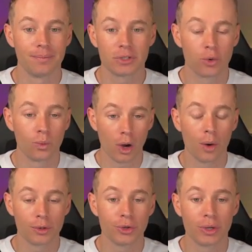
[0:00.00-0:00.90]
So
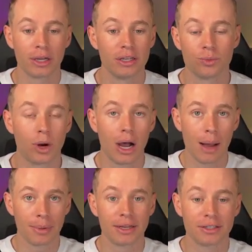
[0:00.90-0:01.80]
all we're doing is we're
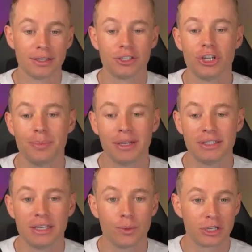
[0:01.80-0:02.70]
hopping into this
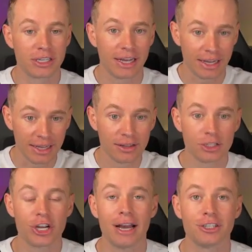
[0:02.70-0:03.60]
GPT, we're staying in
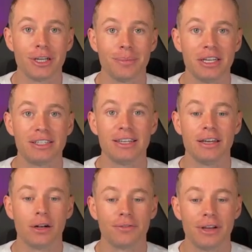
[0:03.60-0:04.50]
the
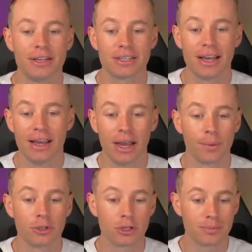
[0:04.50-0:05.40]
ChatGPT interface,
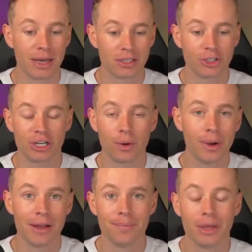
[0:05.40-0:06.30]
and we're just messaging
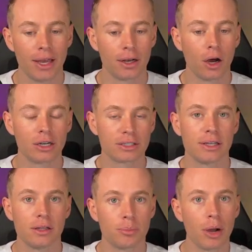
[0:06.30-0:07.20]
away. And
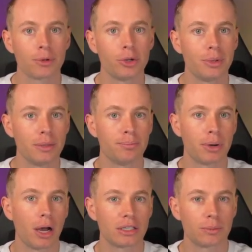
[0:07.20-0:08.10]
honestly, the prompt could be
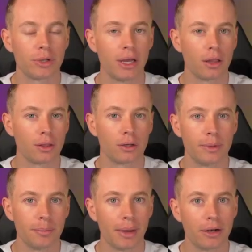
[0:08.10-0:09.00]
possibly a little
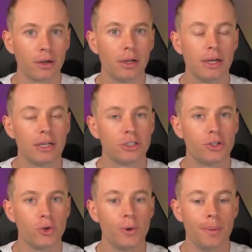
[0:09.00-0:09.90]
bit better
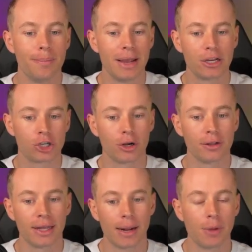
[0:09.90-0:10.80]
to make
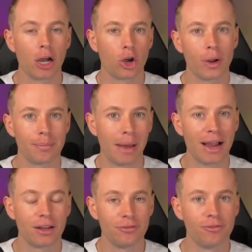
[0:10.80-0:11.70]
sure that I'm not going
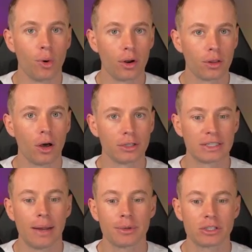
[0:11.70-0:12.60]
back and forth all the
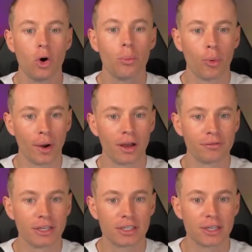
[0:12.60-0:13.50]
time, because the whole point
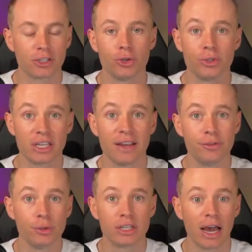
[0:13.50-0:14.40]
of this is to
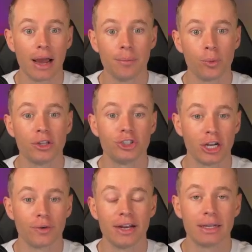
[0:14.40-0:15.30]
save you time with
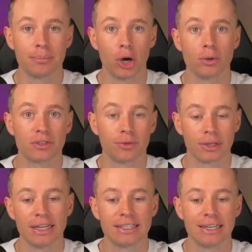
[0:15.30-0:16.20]
generating posts
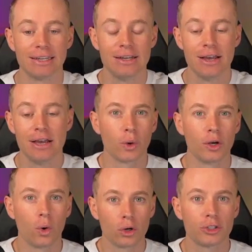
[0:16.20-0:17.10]
for LinkedIn. So
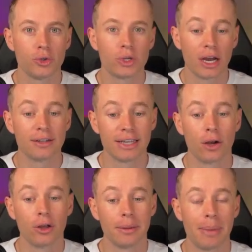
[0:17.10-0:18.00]
in order to cut
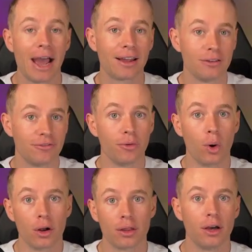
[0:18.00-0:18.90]
down on the back and
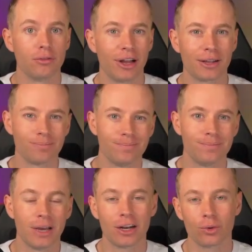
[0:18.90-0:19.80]
forth of like,
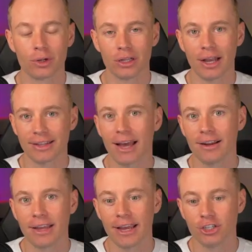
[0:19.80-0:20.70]
I don't really like that
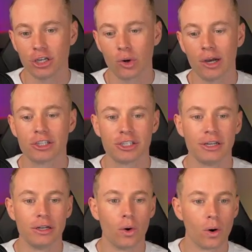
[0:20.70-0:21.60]
engaging
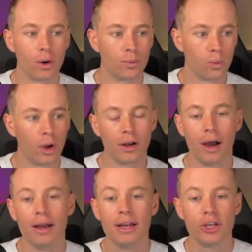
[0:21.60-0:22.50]
question or
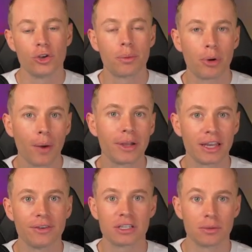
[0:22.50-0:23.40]
whatnot, you could probably
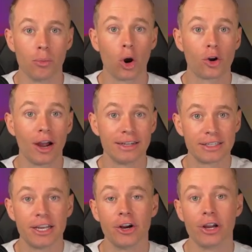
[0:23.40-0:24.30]
give it some more
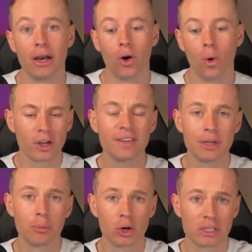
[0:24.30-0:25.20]
criteria or give
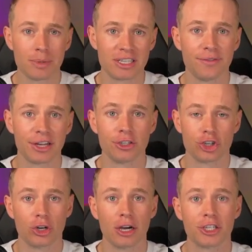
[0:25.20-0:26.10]
it more specific
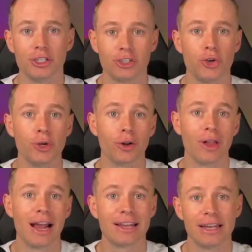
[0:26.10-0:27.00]
instructions to your
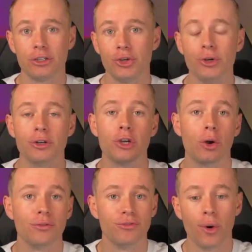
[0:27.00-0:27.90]
liking, to your
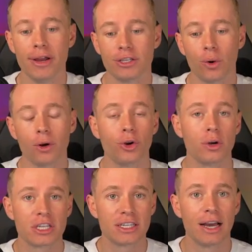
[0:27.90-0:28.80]
tone of voice or
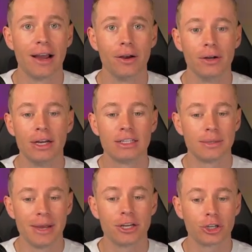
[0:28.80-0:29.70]
your style,
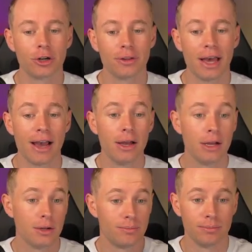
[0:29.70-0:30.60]
to make sure that
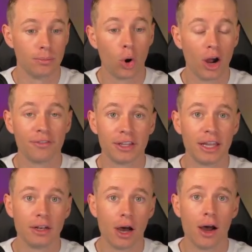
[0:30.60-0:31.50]
more often
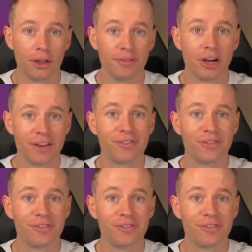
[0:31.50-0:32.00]
than not, on the very